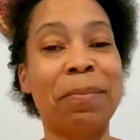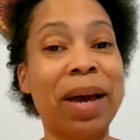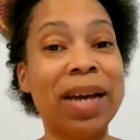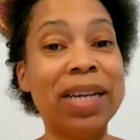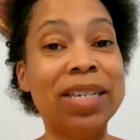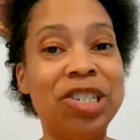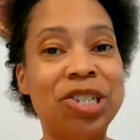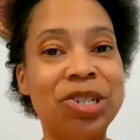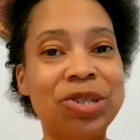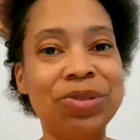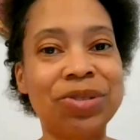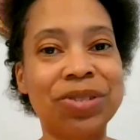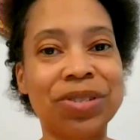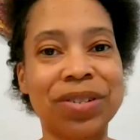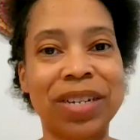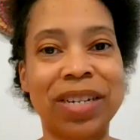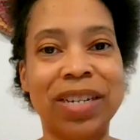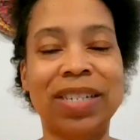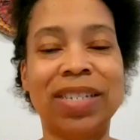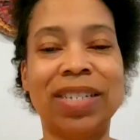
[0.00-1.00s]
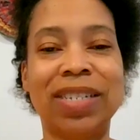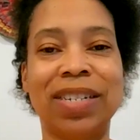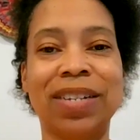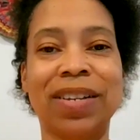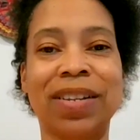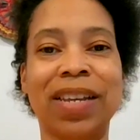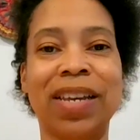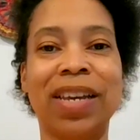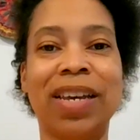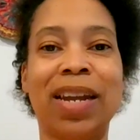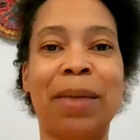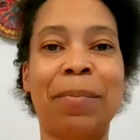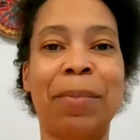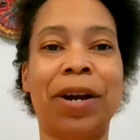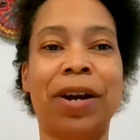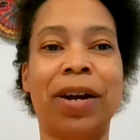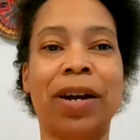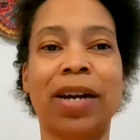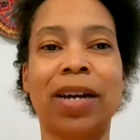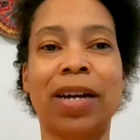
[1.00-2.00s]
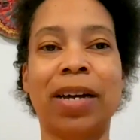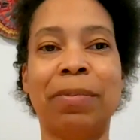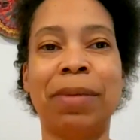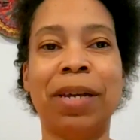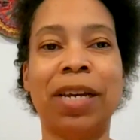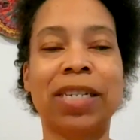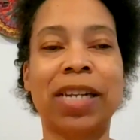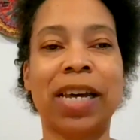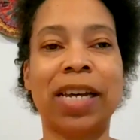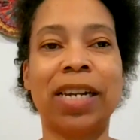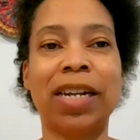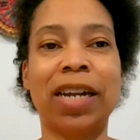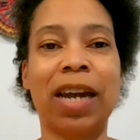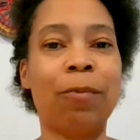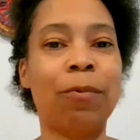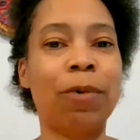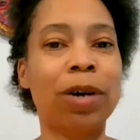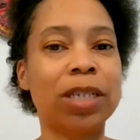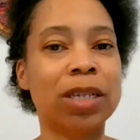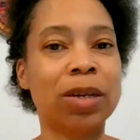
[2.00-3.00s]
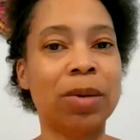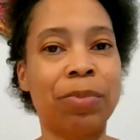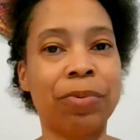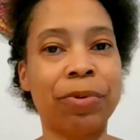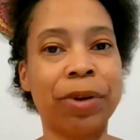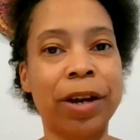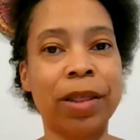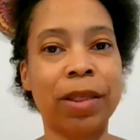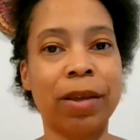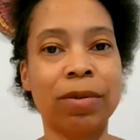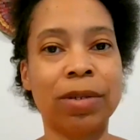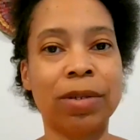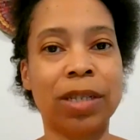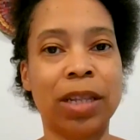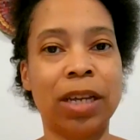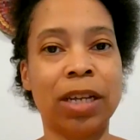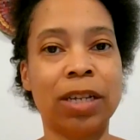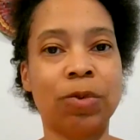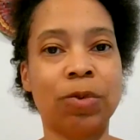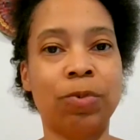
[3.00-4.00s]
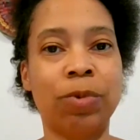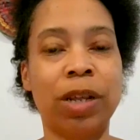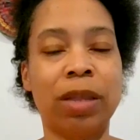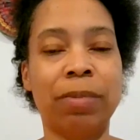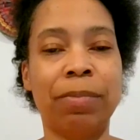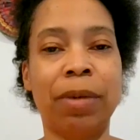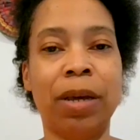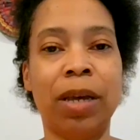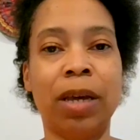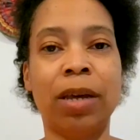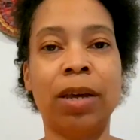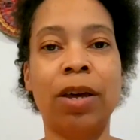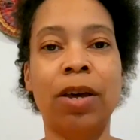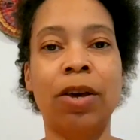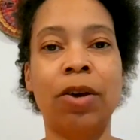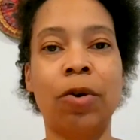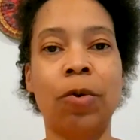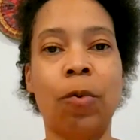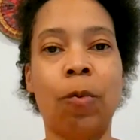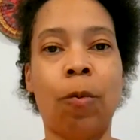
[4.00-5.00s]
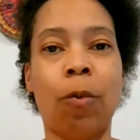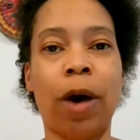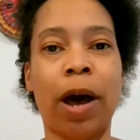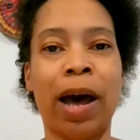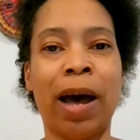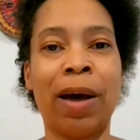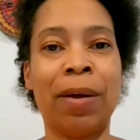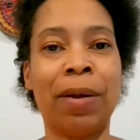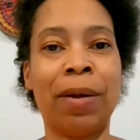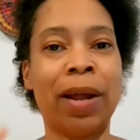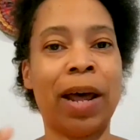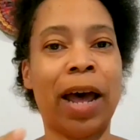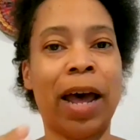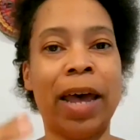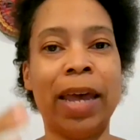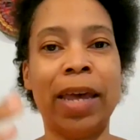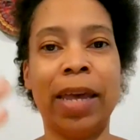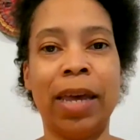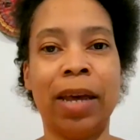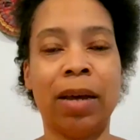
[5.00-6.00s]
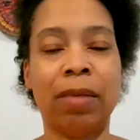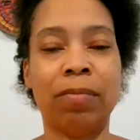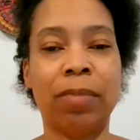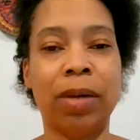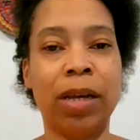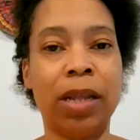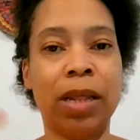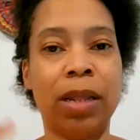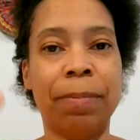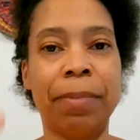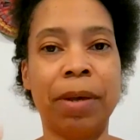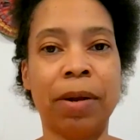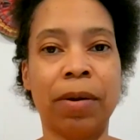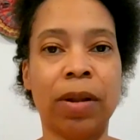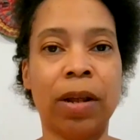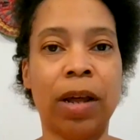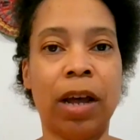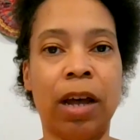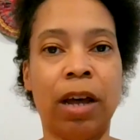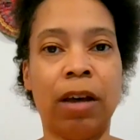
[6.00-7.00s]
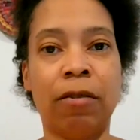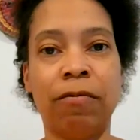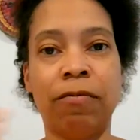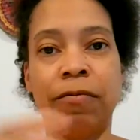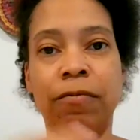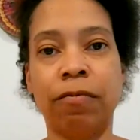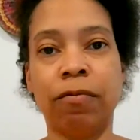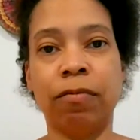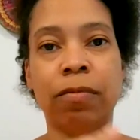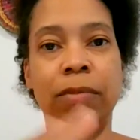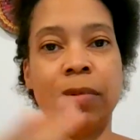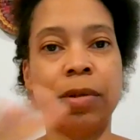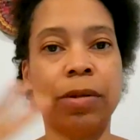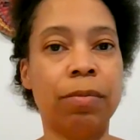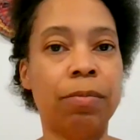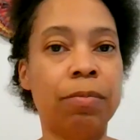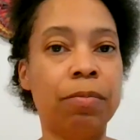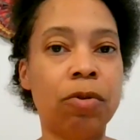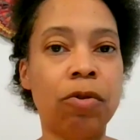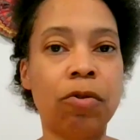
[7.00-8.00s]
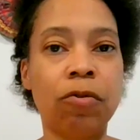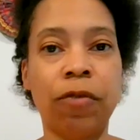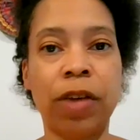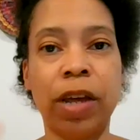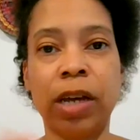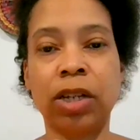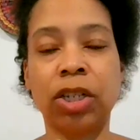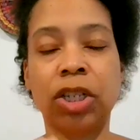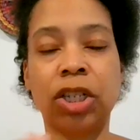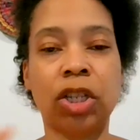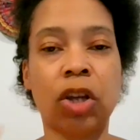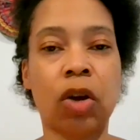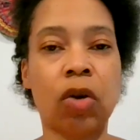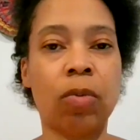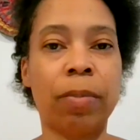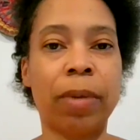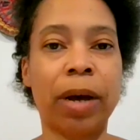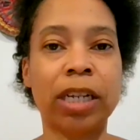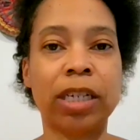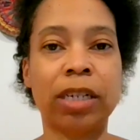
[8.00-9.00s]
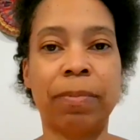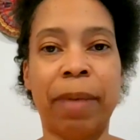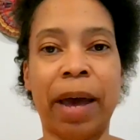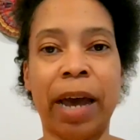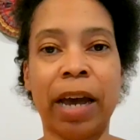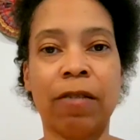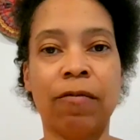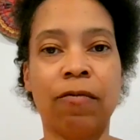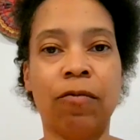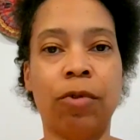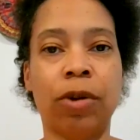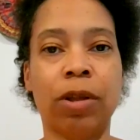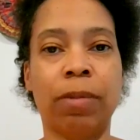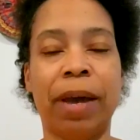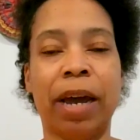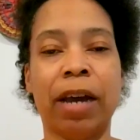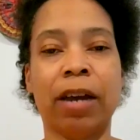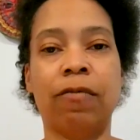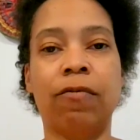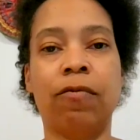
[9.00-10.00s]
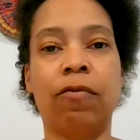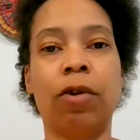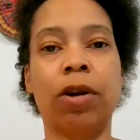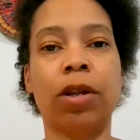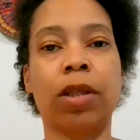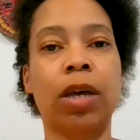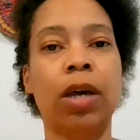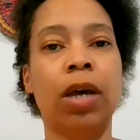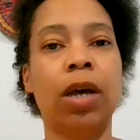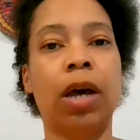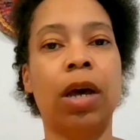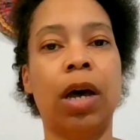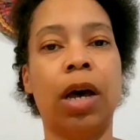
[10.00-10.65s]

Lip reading: my juicer is still in America because I did not want to bring those things with me while I am in the middle of moving so much back and forth, back and forth.